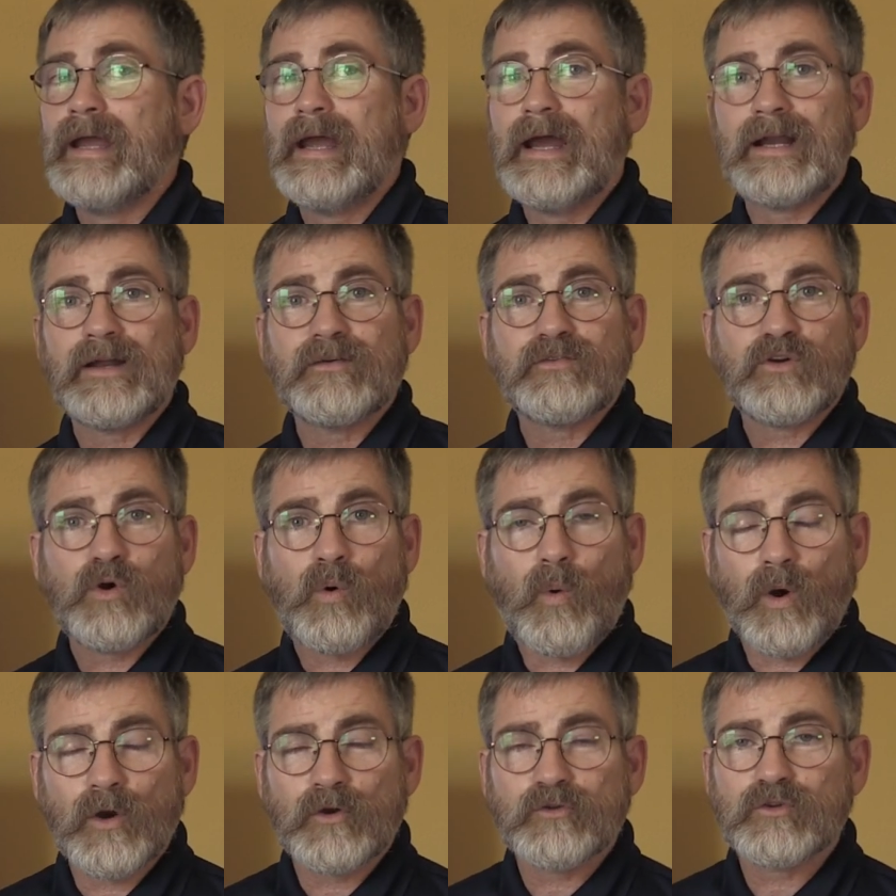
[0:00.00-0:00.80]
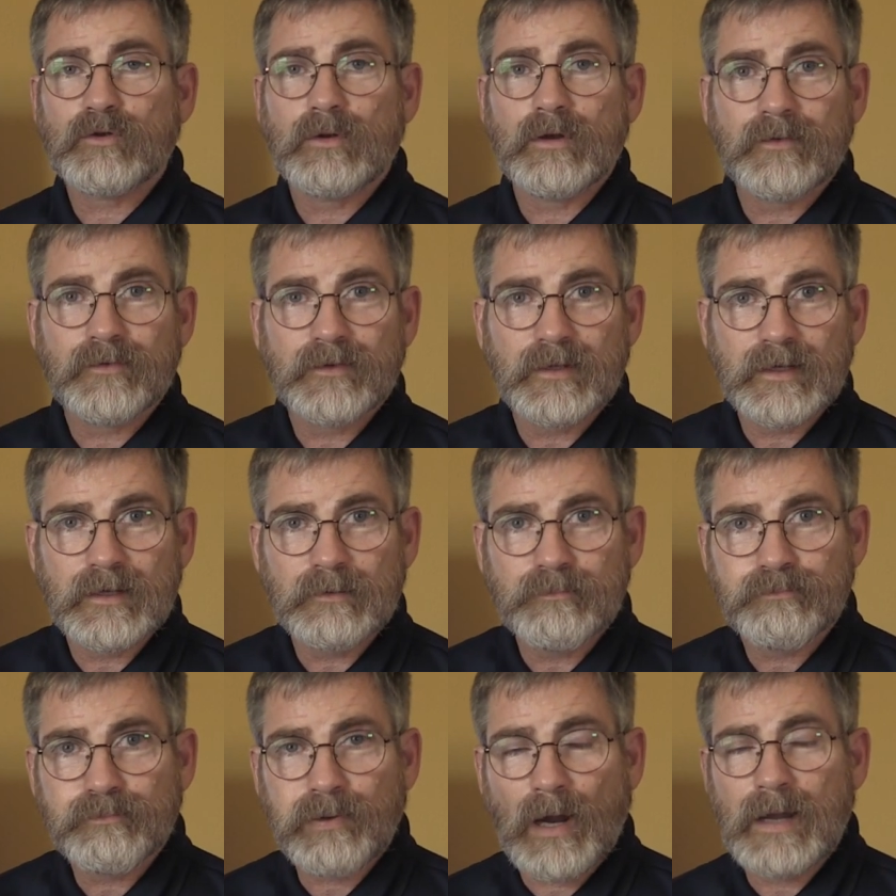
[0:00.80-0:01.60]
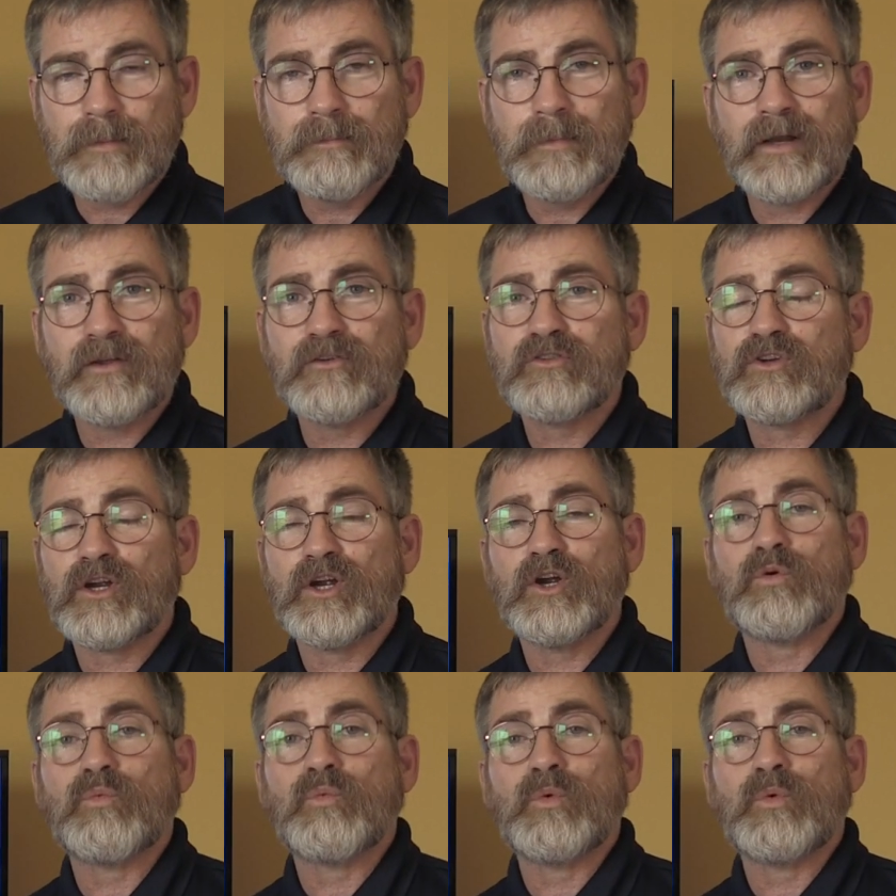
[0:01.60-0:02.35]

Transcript: And of course, uh, the prime minister